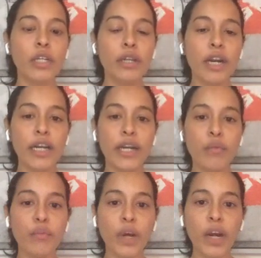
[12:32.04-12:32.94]
I have
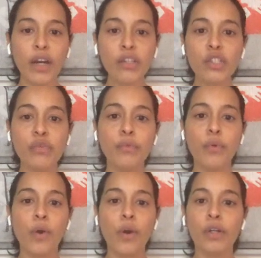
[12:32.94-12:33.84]
asked
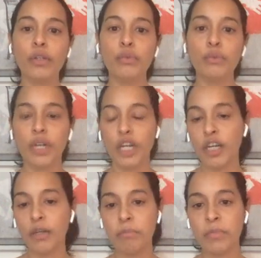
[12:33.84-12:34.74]
for
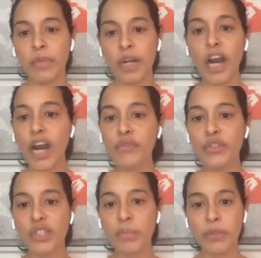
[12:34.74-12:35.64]
half a
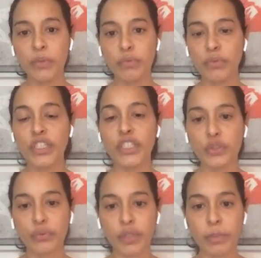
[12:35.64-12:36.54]
CPU for each
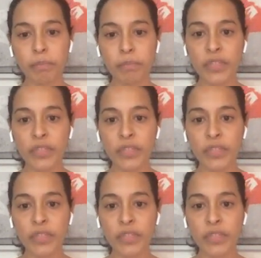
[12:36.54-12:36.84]
of them,